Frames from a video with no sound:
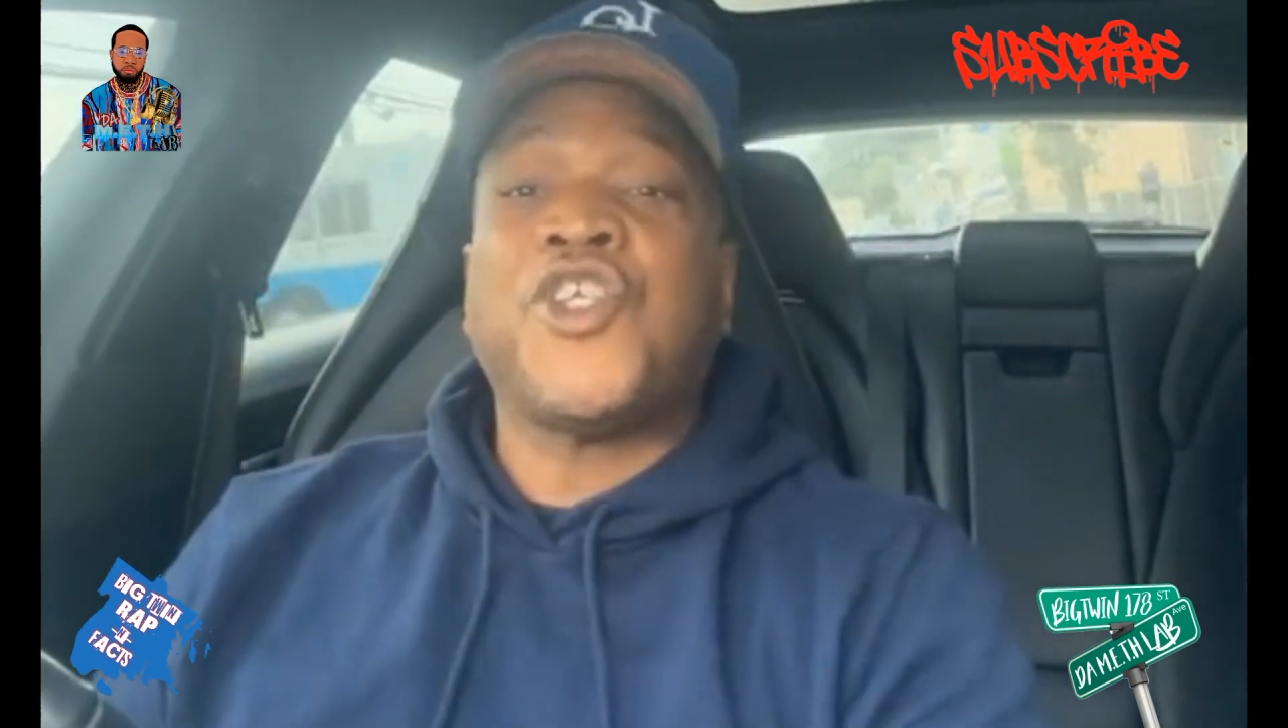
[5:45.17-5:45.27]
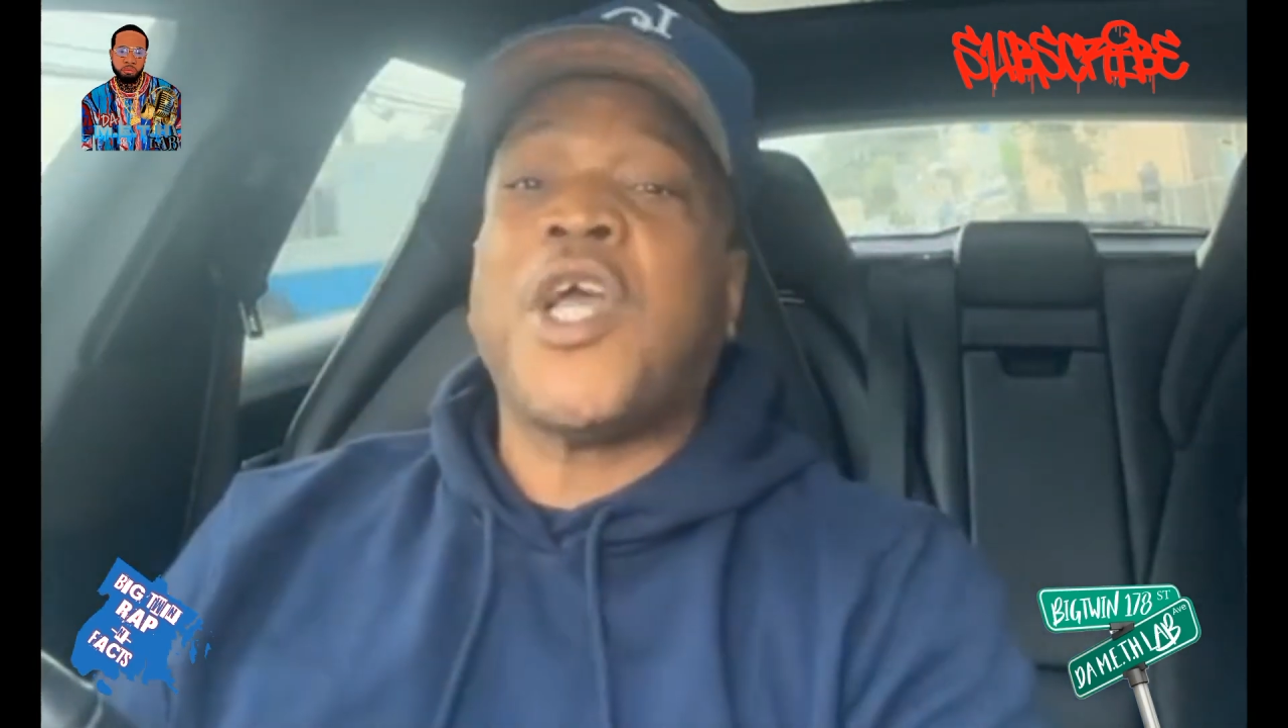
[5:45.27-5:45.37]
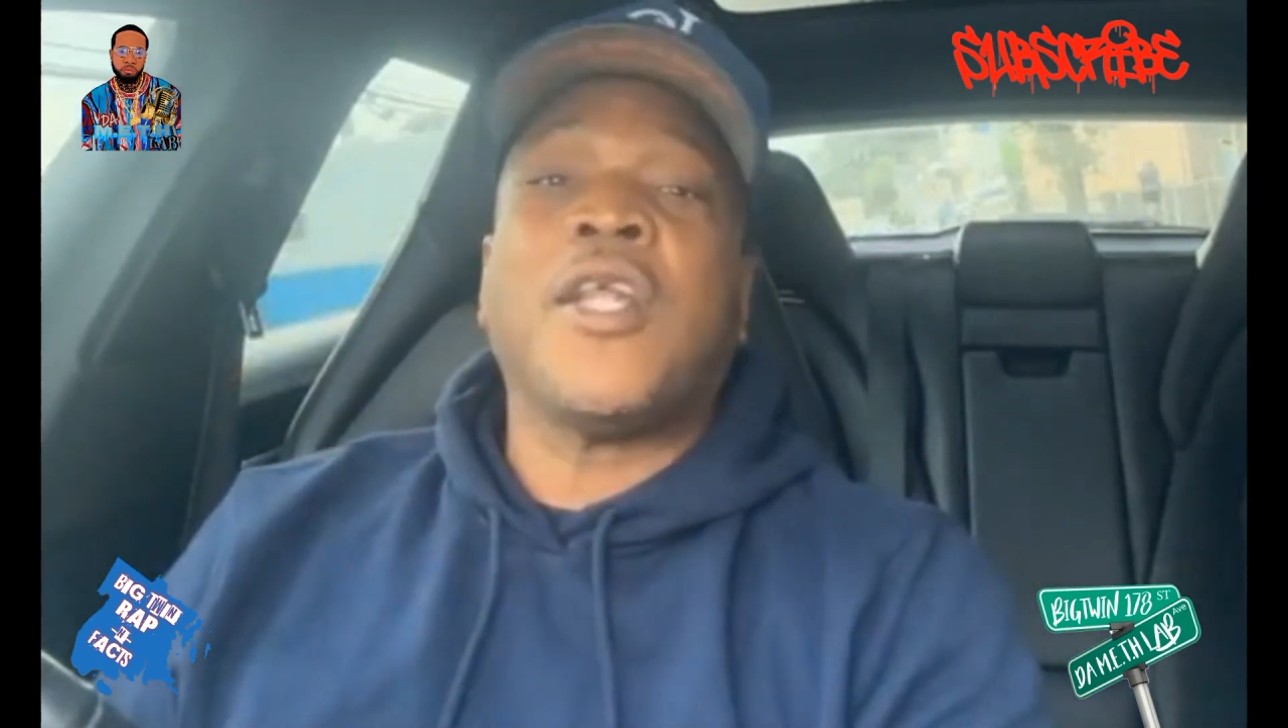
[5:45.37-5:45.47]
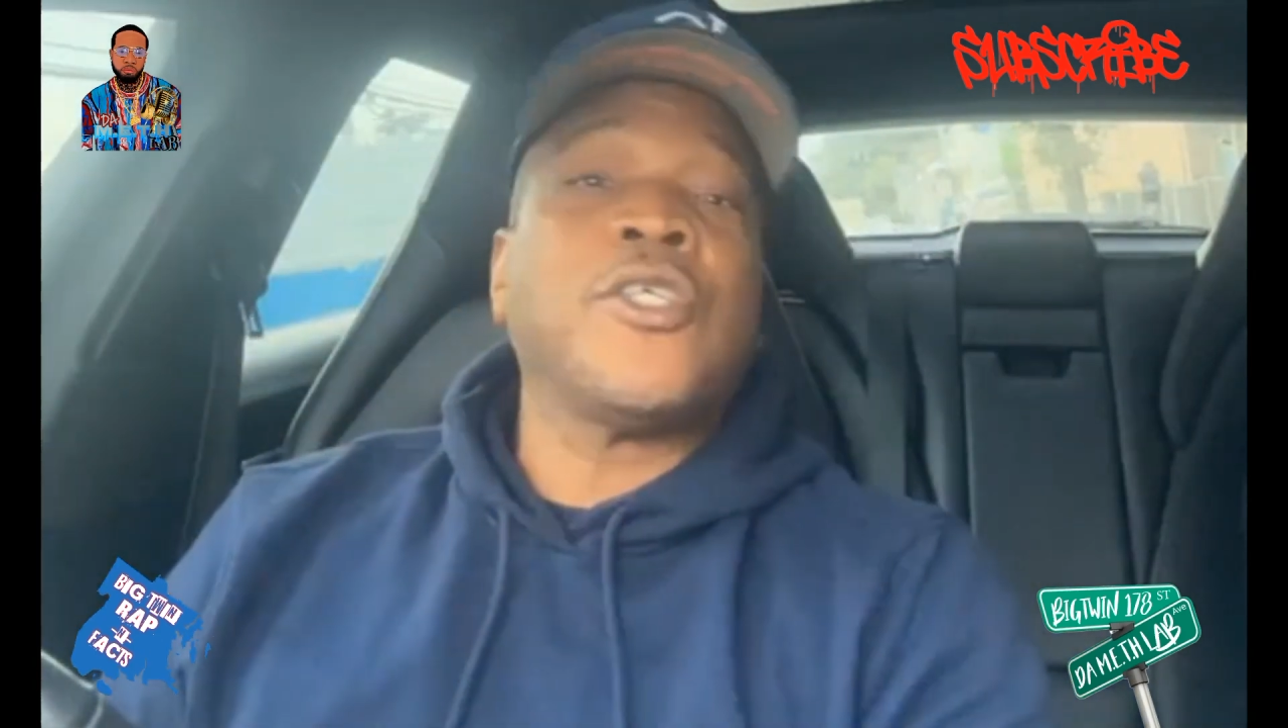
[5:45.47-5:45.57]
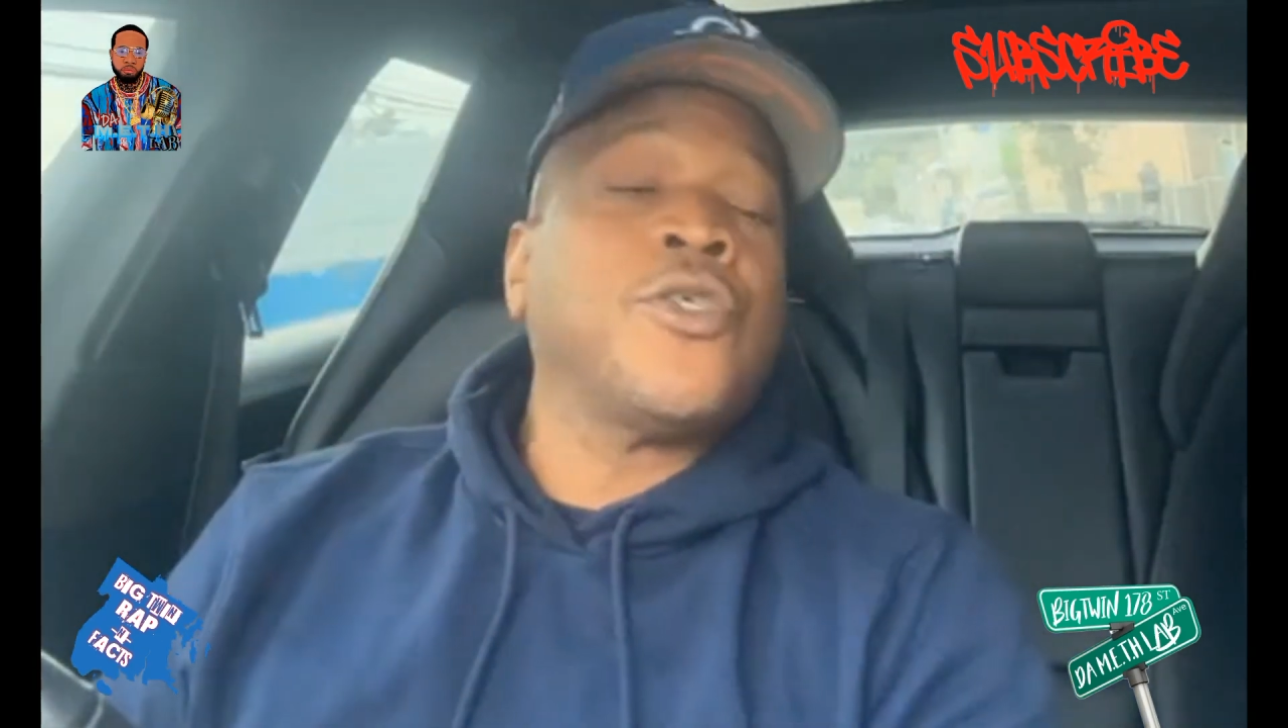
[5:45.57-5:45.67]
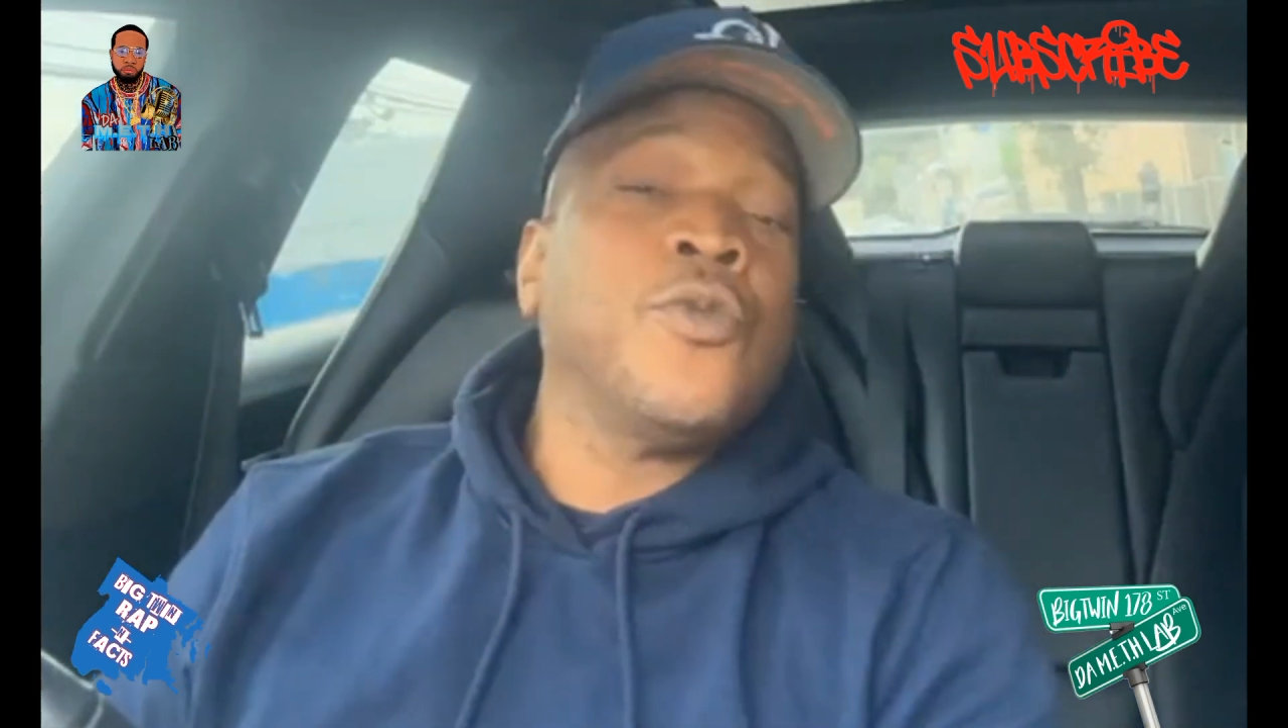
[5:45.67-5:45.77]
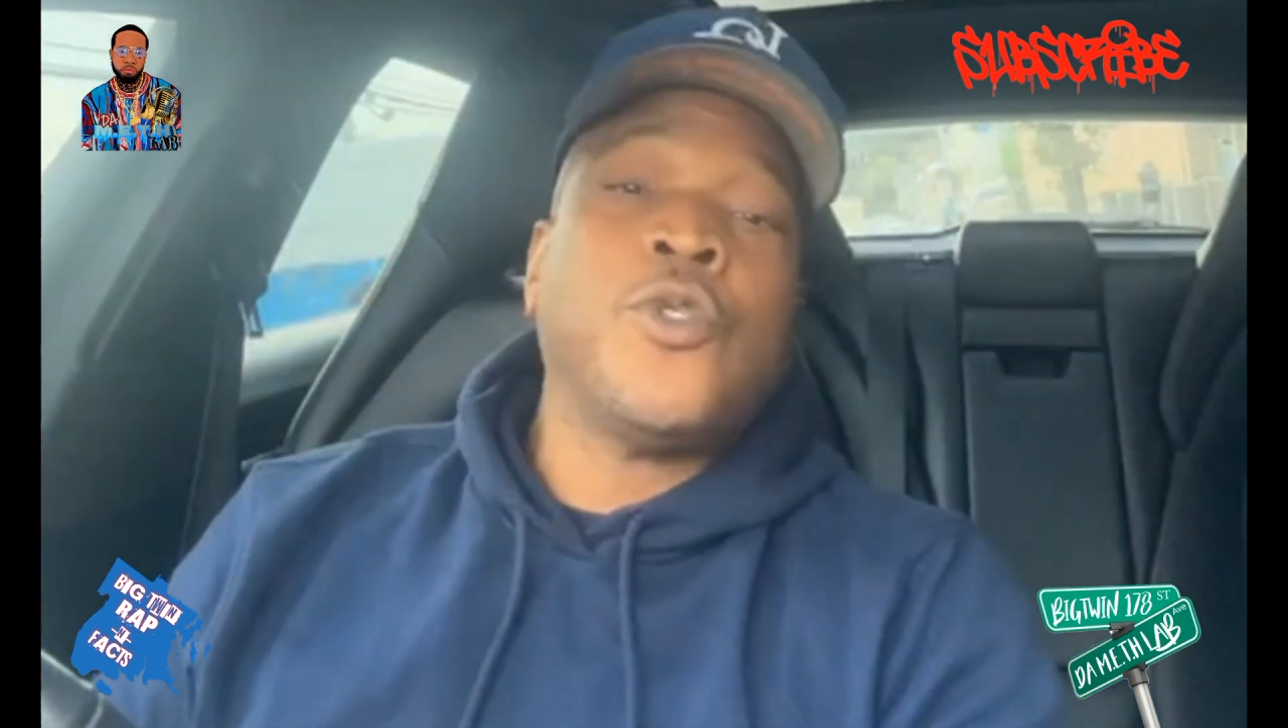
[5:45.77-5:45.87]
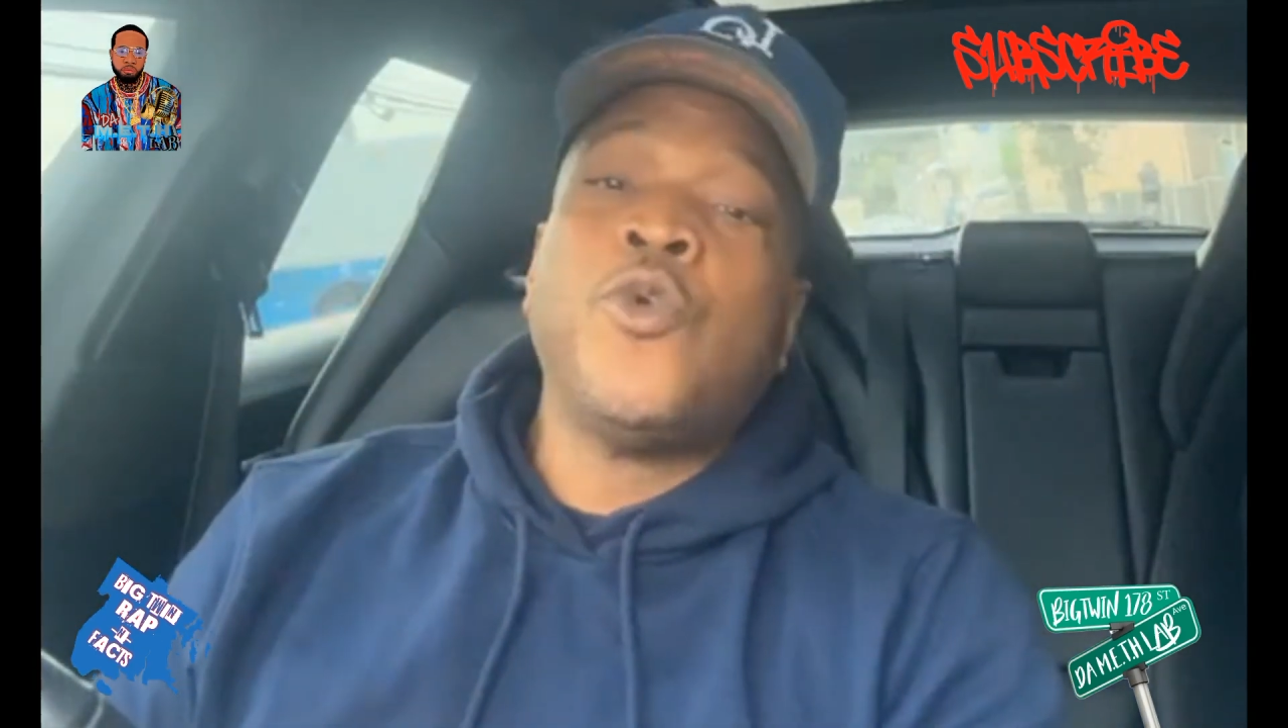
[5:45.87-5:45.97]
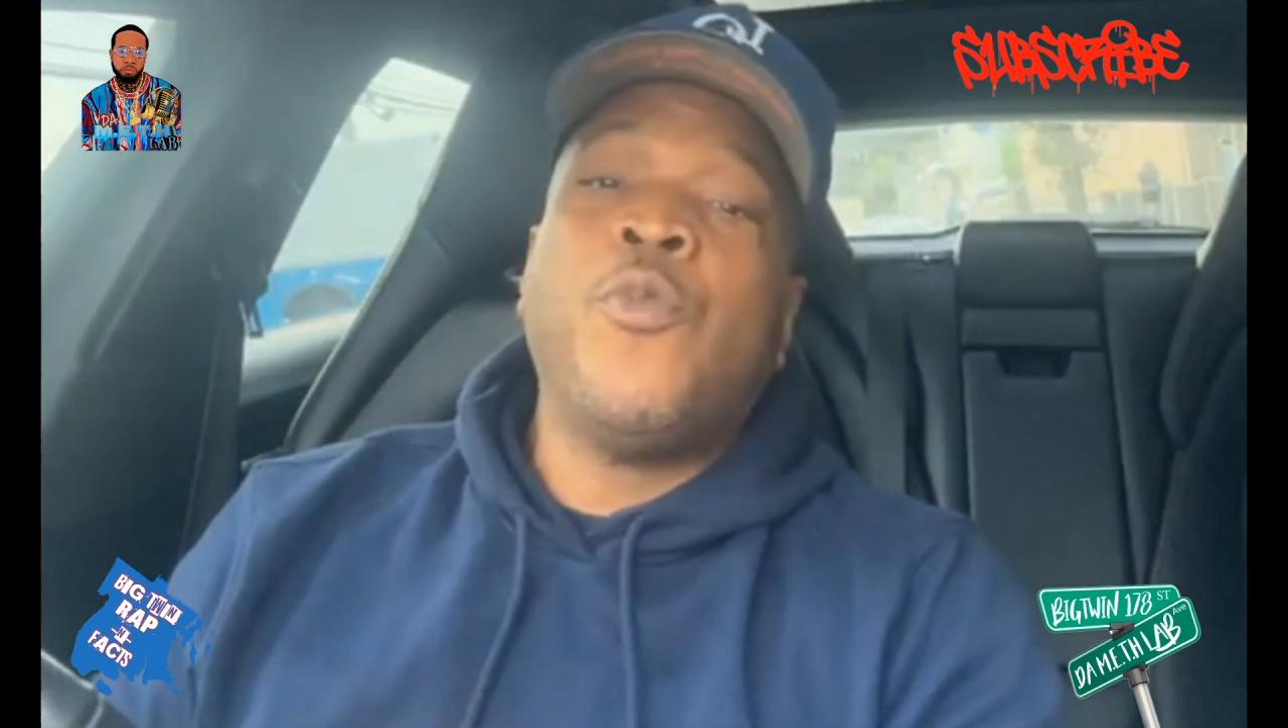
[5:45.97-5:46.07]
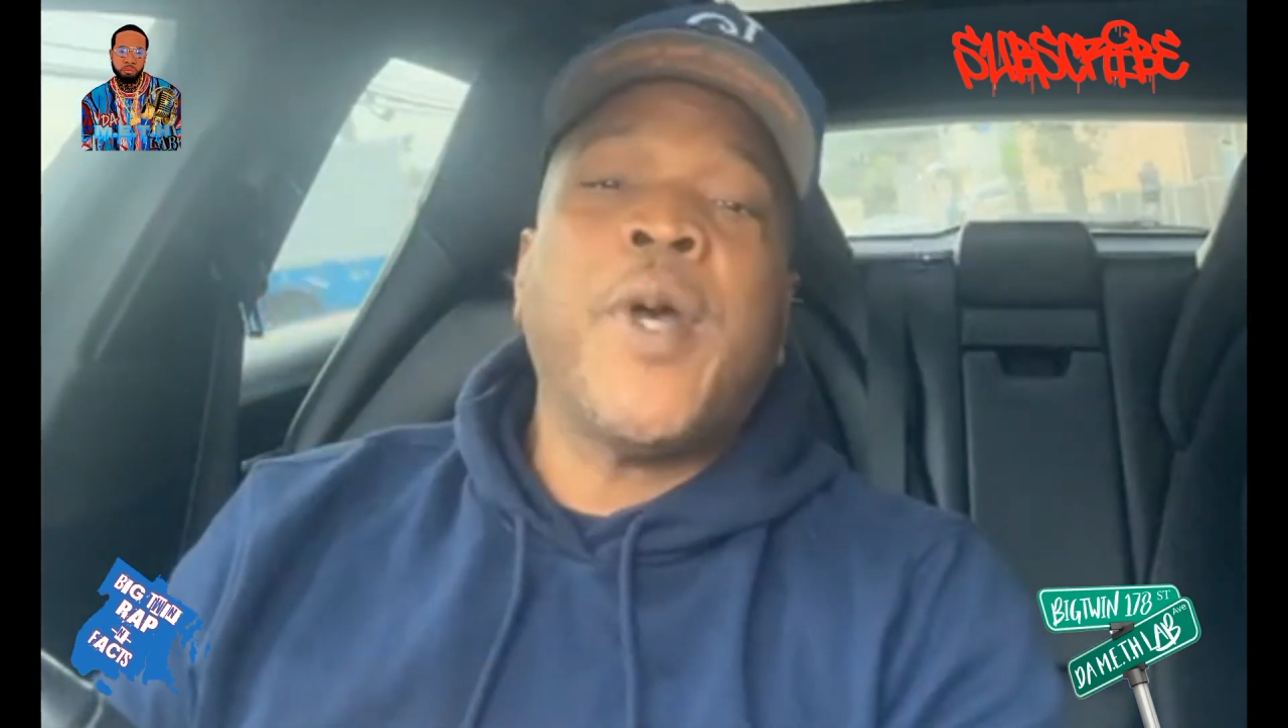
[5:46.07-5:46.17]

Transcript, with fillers: I challenge you to do